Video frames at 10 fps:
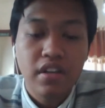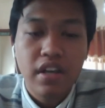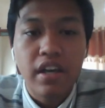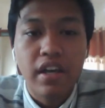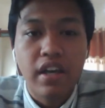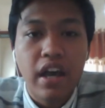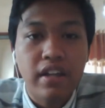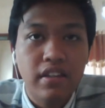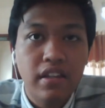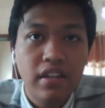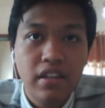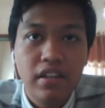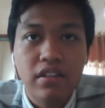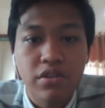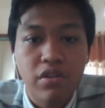I think
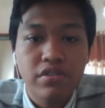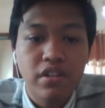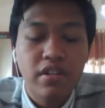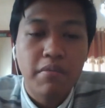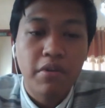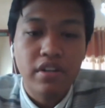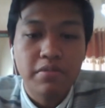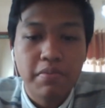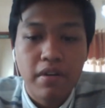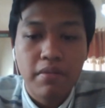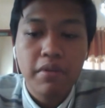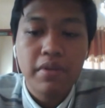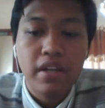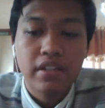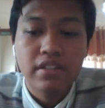the solution about this problem
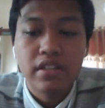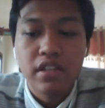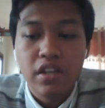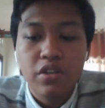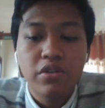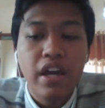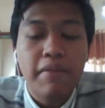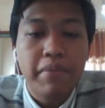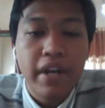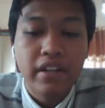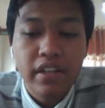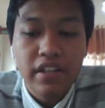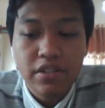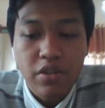is you can practice